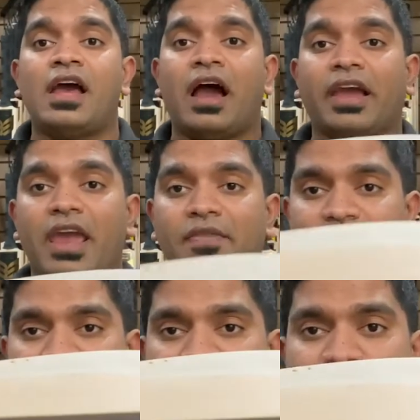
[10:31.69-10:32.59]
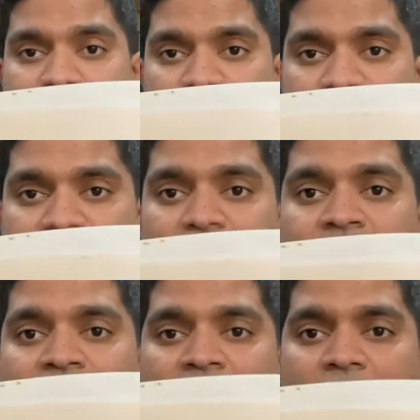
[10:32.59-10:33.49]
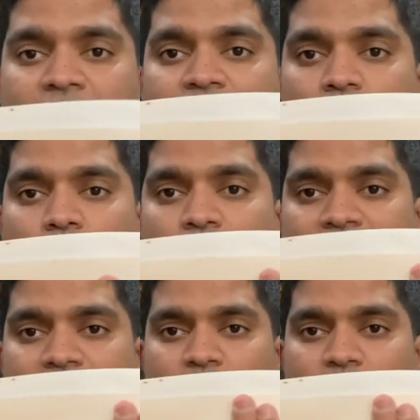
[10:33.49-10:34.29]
Again, this is the profile having a very